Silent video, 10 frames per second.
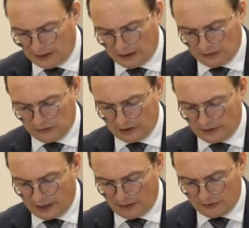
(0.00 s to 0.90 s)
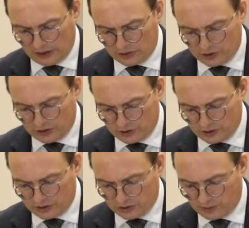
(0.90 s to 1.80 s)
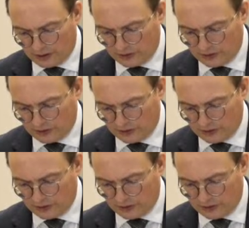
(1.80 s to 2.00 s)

and they have their churches as well.